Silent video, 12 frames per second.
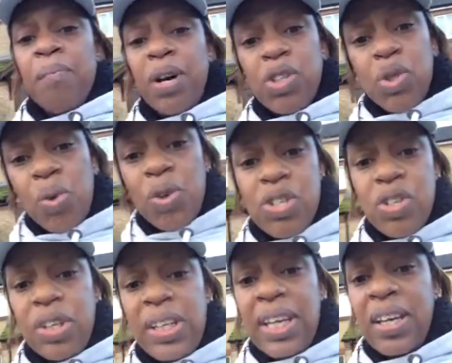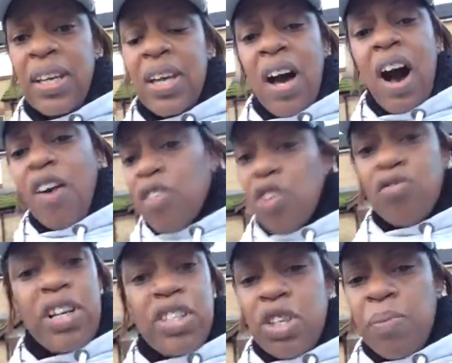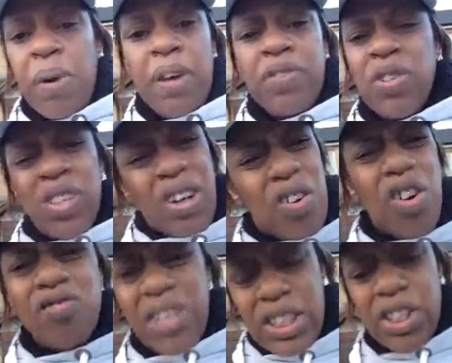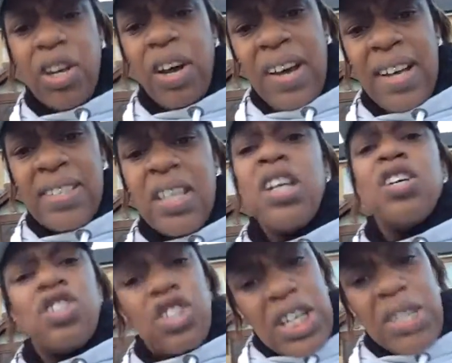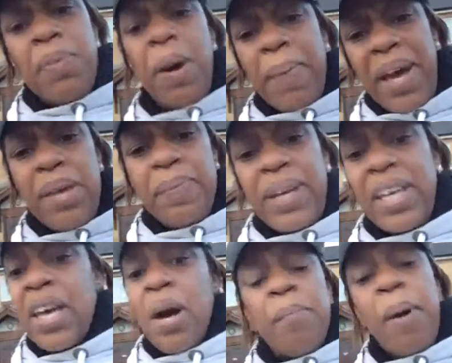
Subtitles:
My daughter's on it. I've got to rescue my future. I've got to rescue hers. She's my baby.